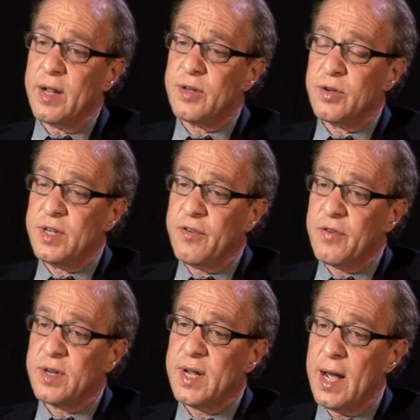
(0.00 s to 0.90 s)
into
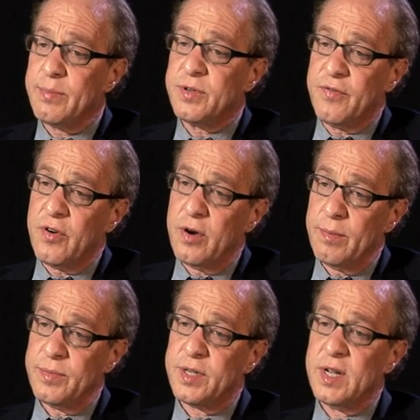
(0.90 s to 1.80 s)
different types of
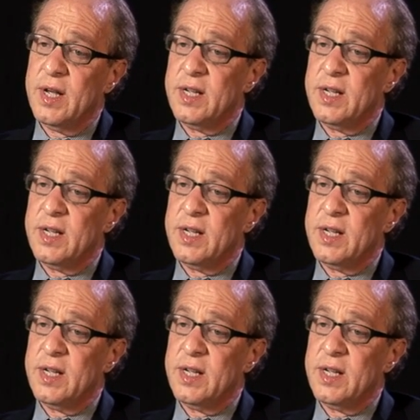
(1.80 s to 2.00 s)
firms,